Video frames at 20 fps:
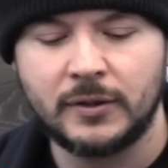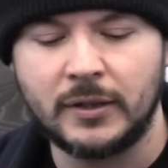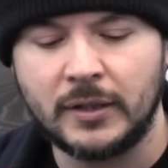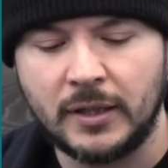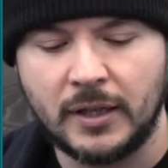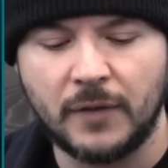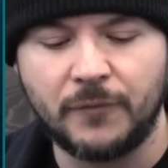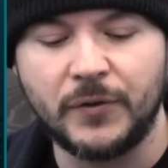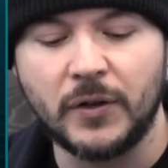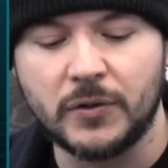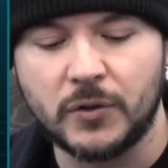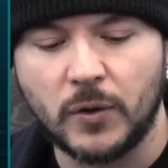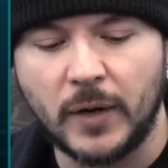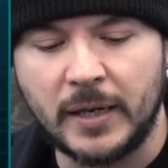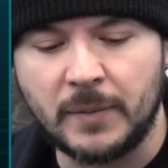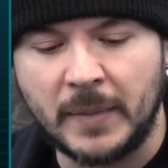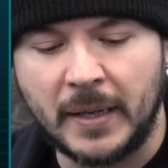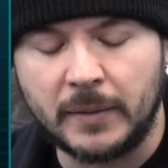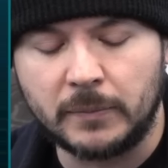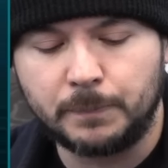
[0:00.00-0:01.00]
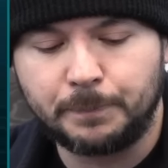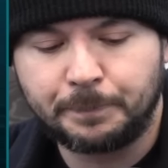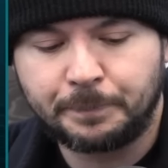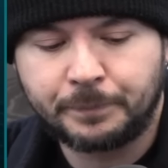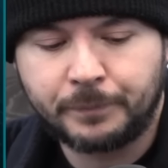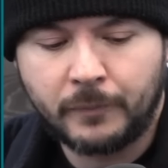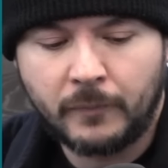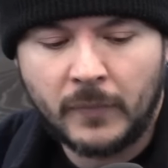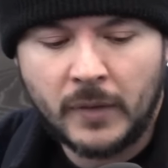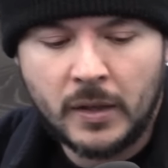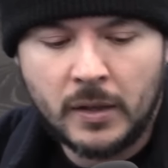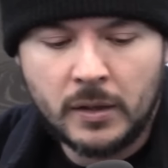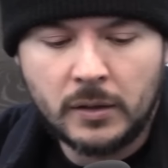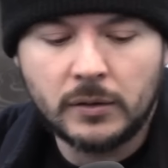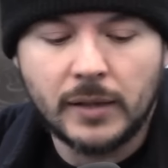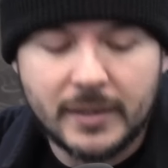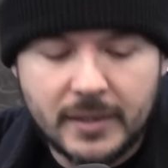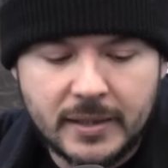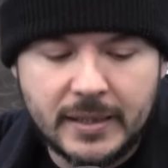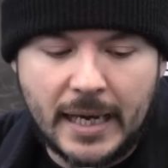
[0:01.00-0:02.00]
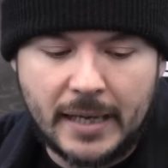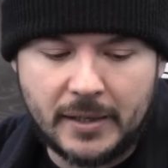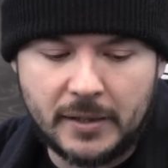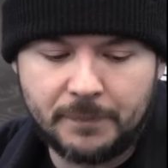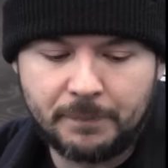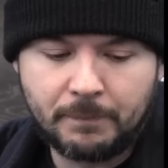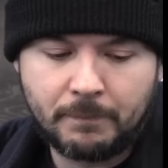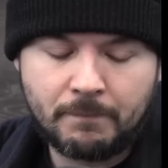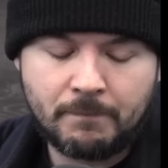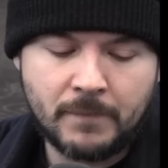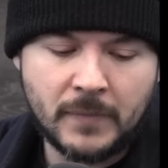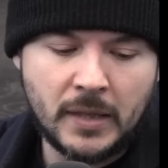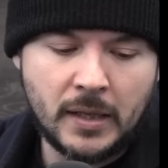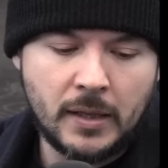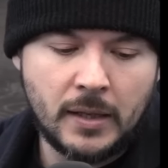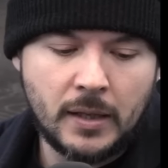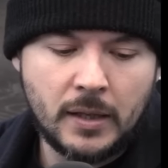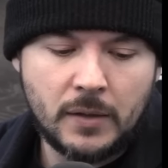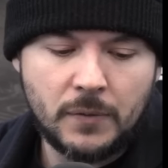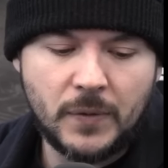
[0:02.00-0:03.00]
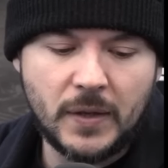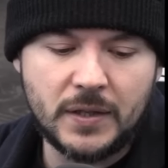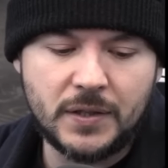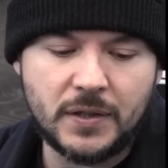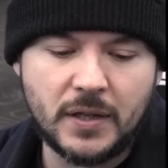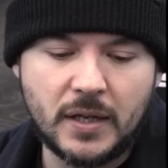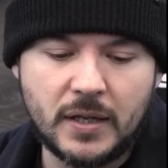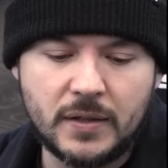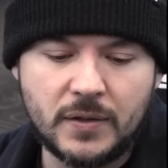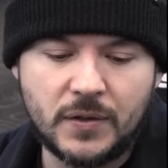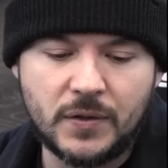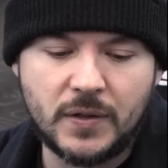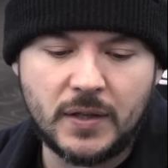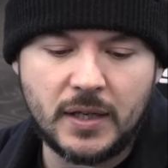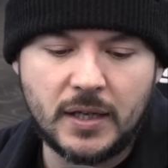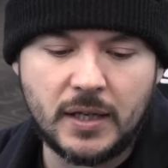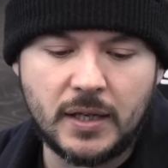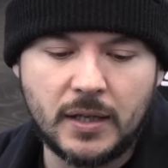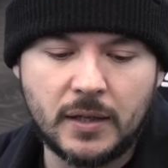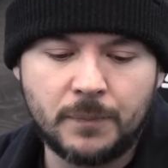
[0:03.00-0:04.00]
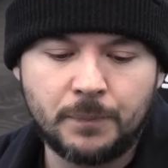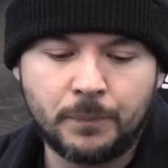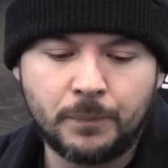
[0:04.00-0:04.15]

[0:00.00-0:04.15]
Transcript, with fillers: It feels great, man. Let's get it. This is the